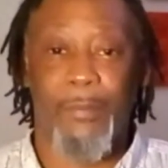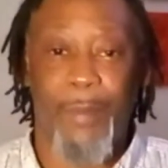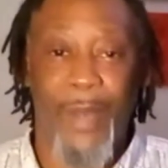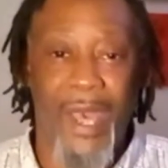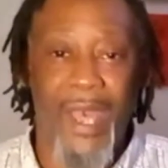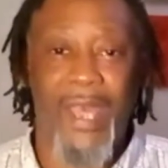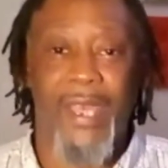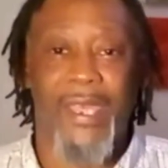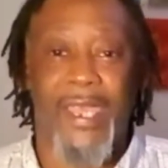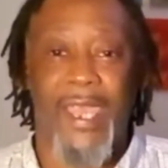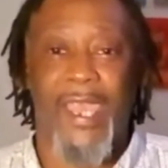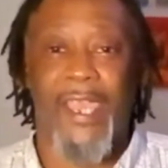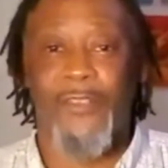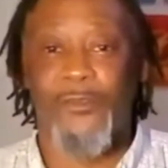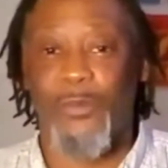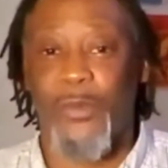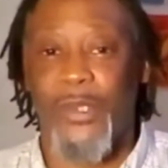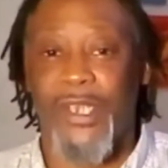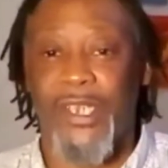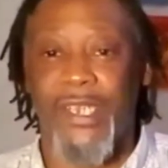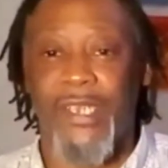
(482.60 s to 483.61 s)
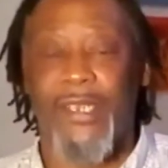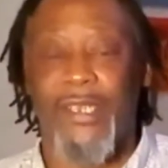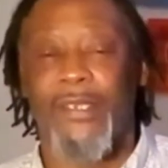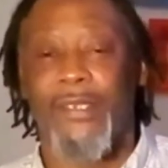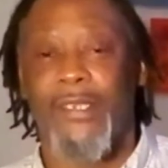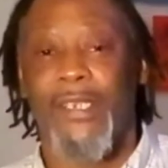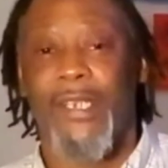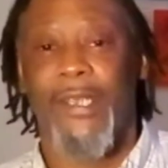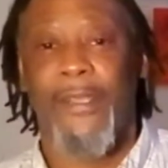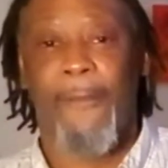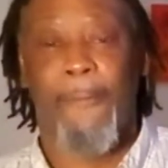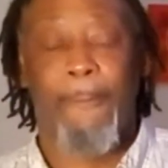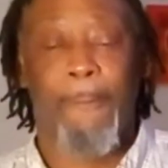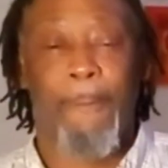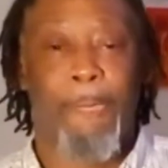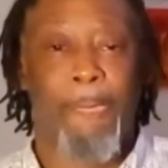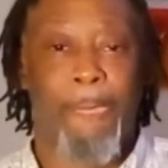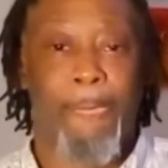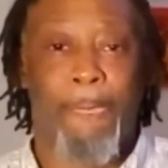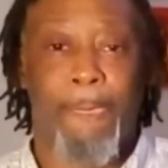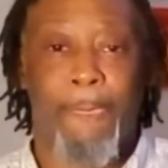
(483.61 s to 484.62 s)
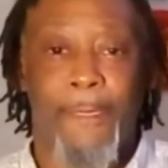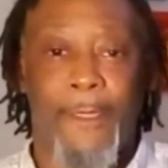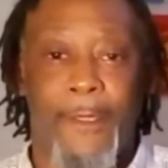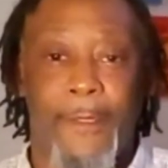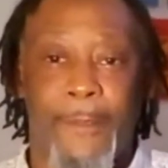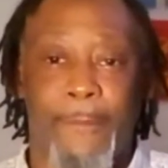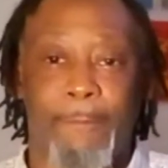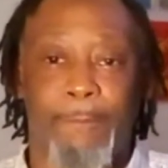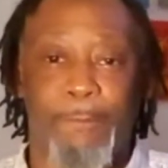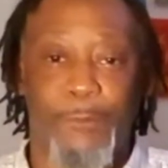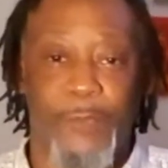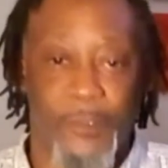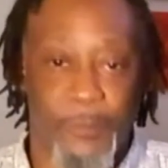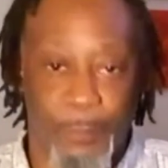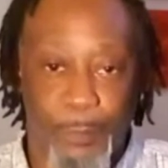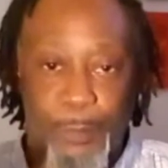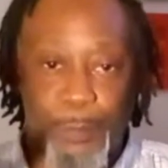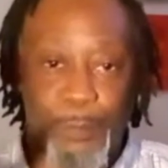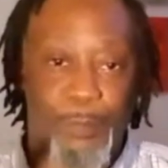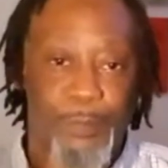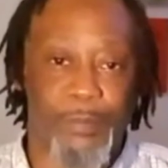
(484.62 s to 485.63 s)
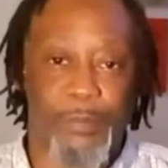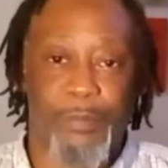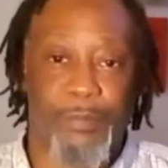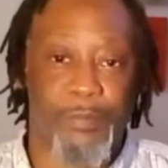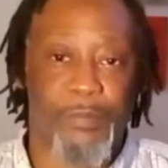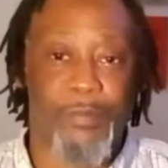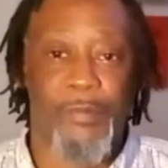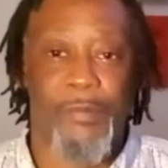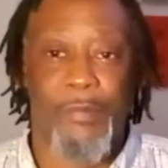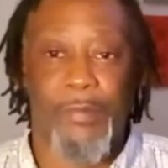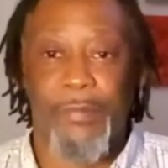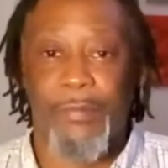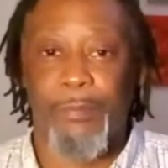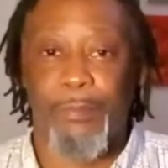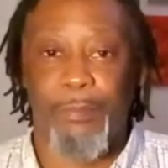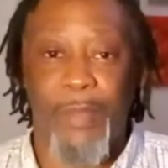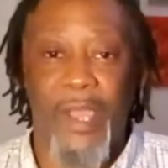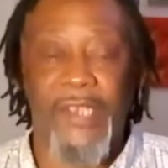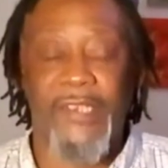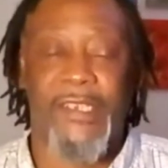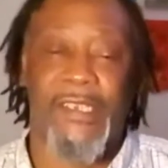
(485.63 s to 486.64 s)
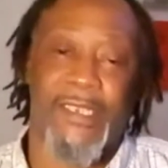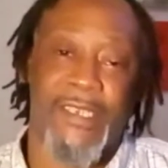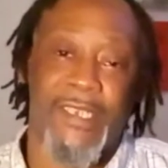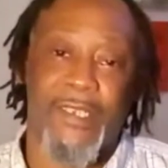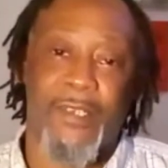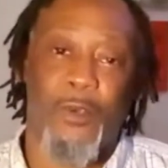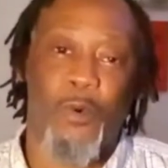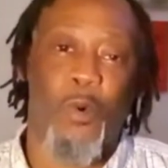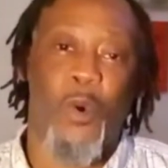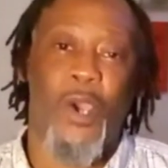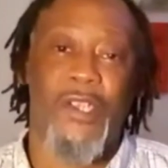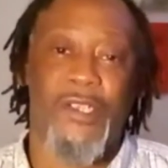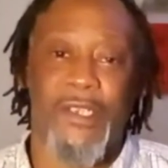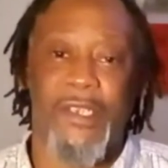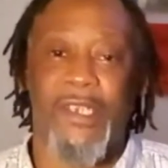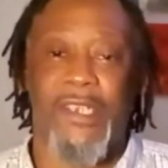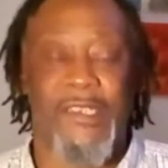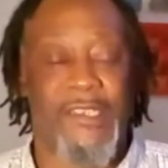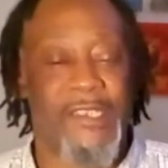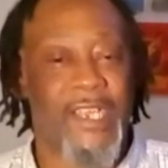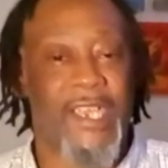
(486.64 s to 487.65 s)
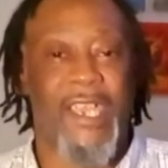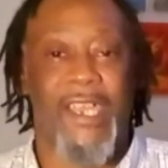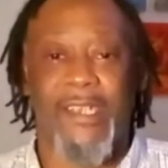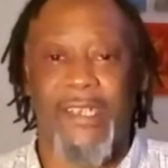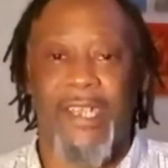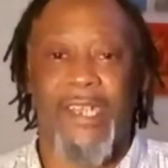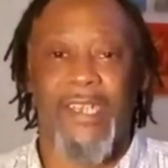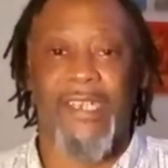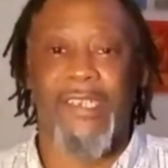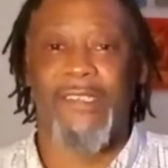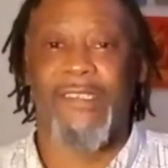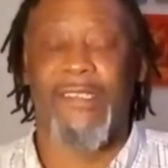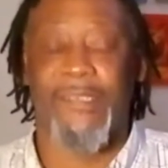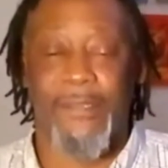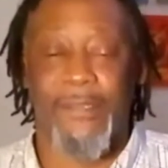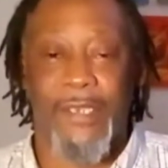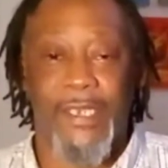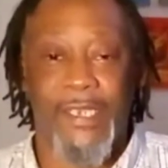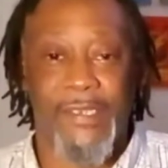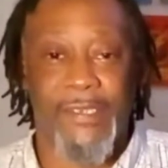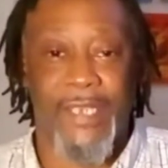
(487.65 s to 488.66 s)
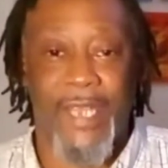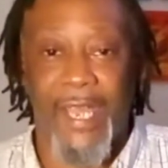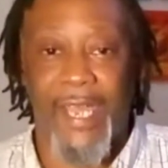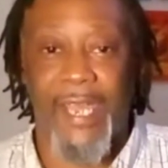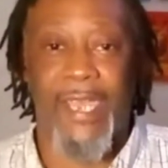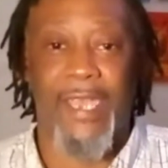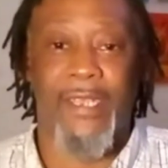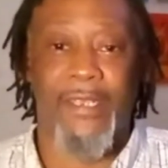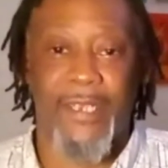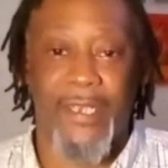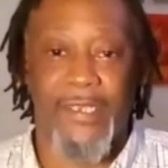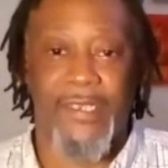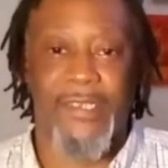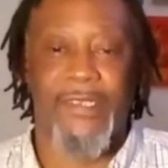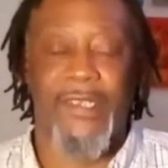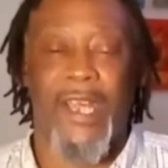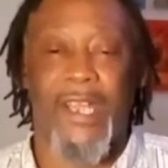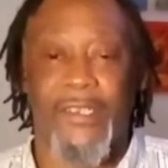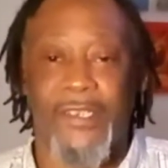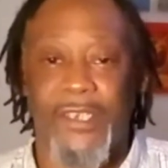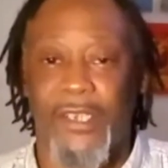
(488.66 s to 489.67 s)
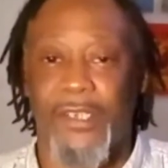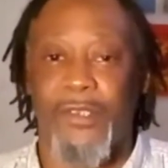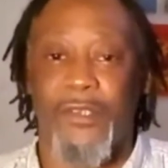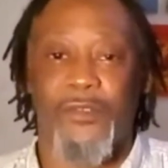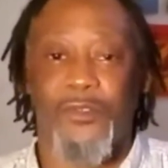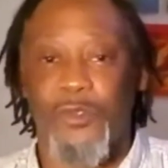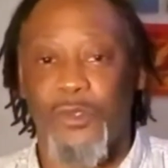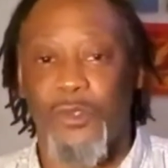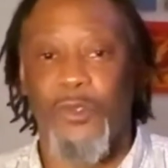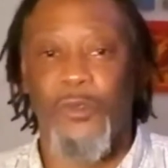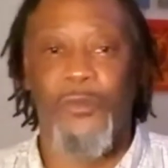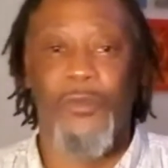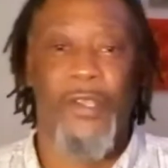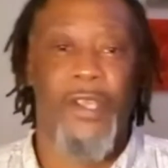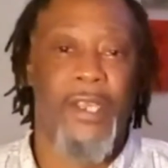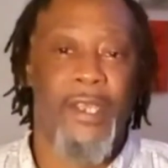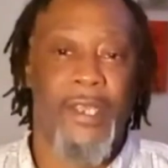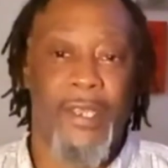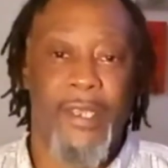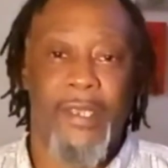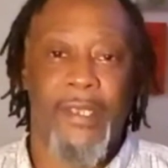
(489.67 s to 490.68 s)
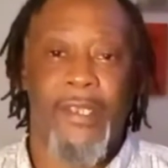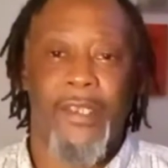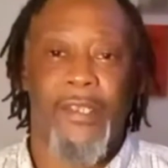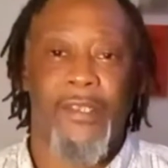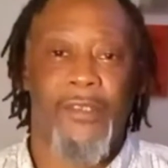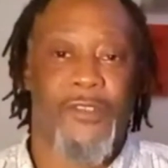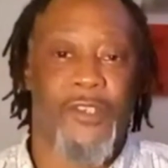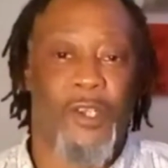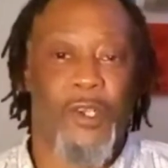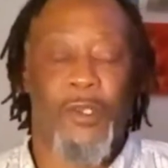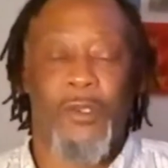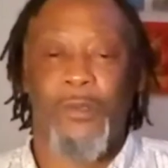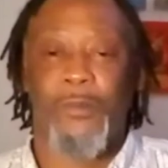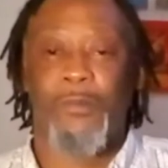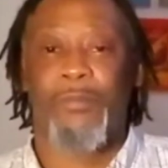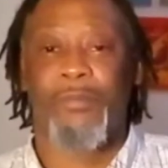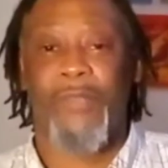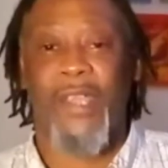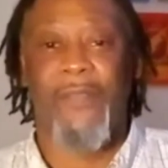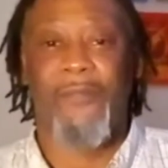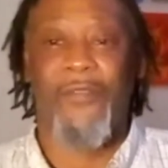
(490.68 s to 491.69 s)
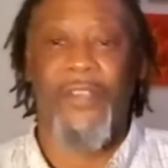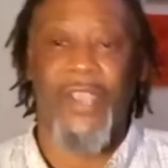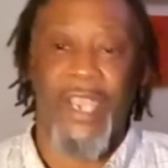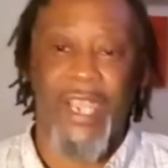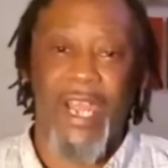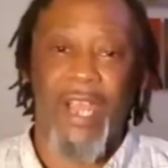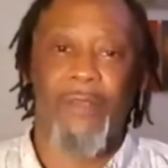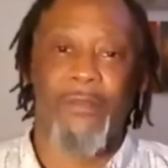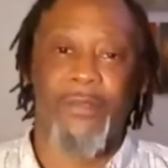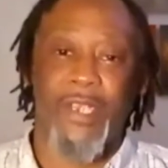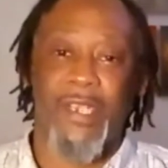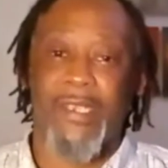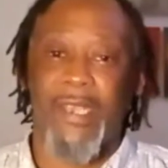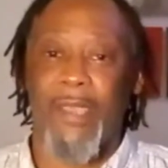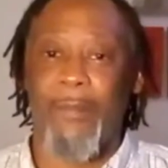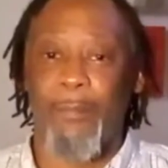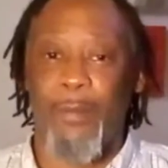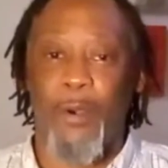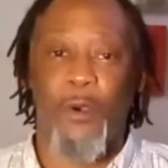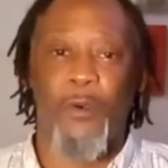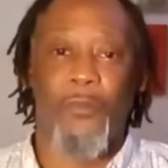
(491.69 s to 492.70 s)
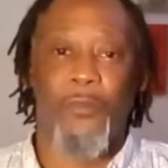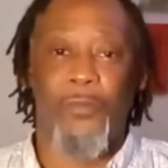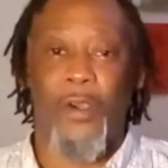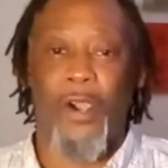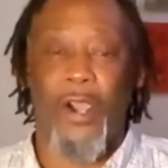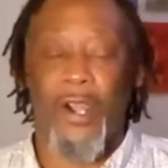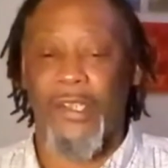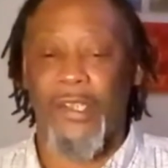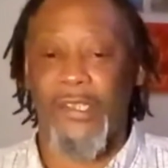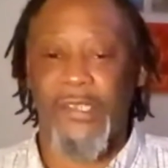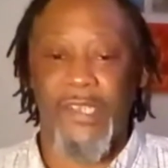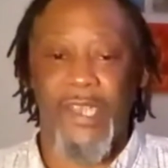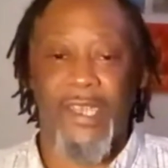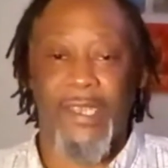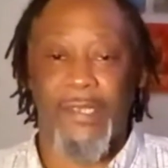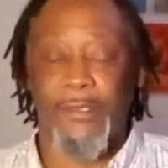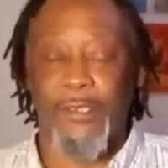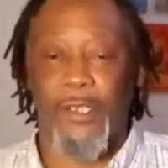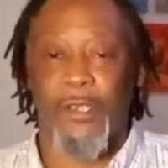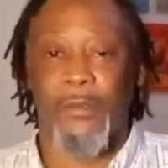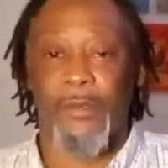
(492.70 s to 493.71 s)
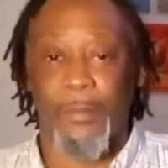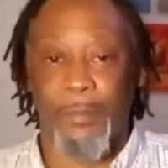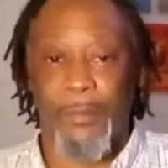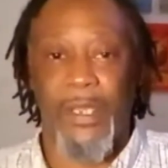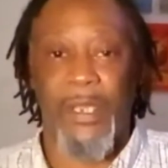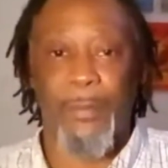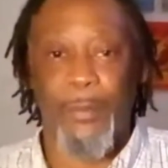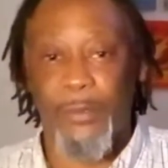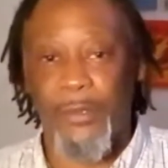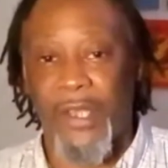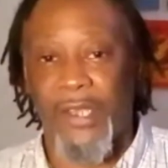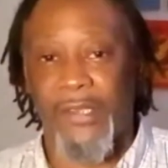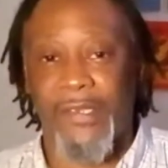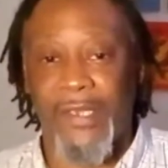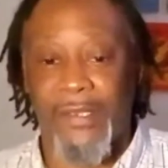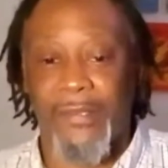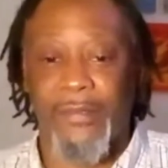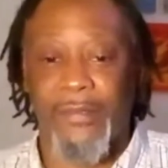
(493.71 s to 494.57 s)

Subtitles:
podcast where he just basically questioning, saying that he's lying, that he's not telling the truth. So they figure out that they both are the same, the people that